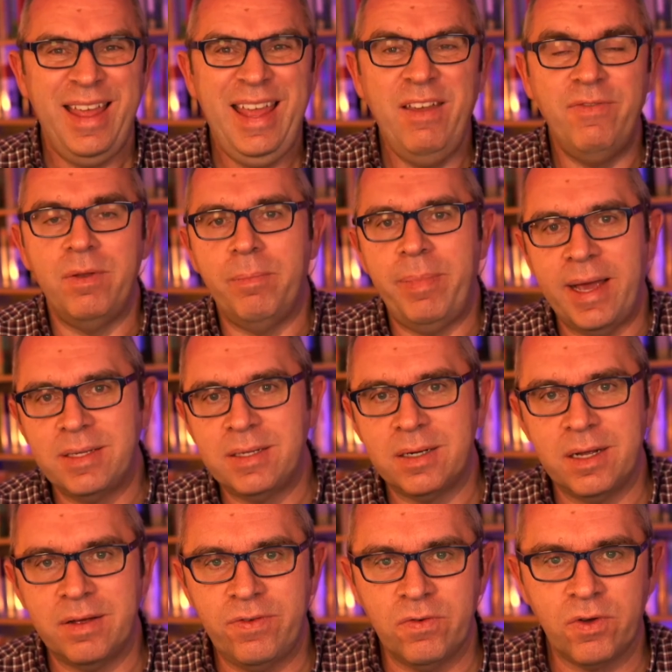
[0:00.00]
Even better
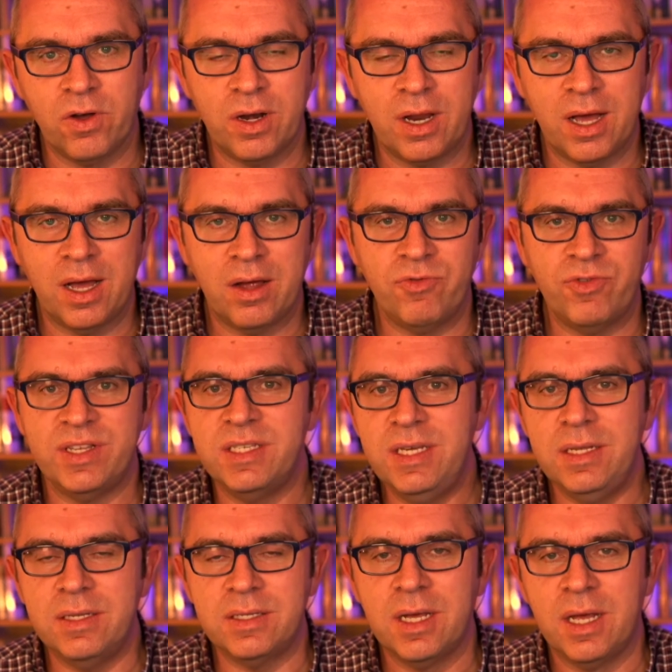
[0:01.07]
if you've got a
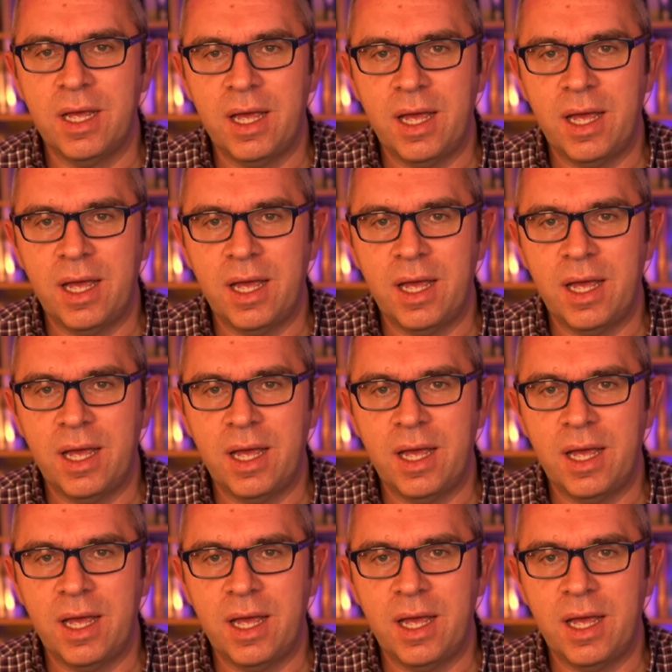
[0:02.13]
receipt